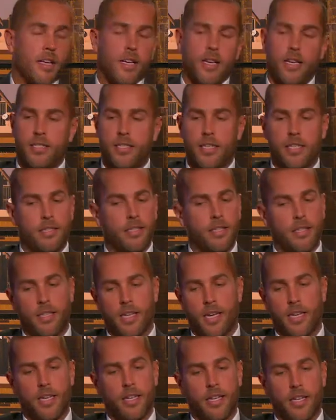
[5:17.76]
I said, no,
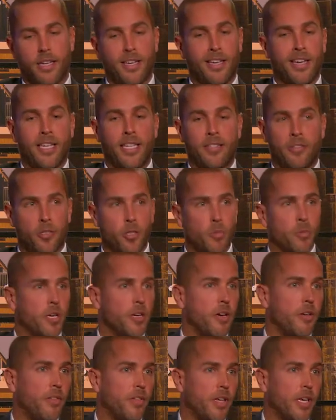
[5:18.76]
I need to do my
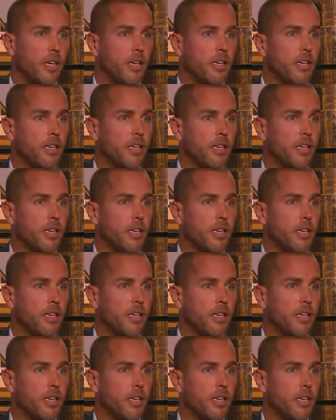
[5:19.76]
own thing.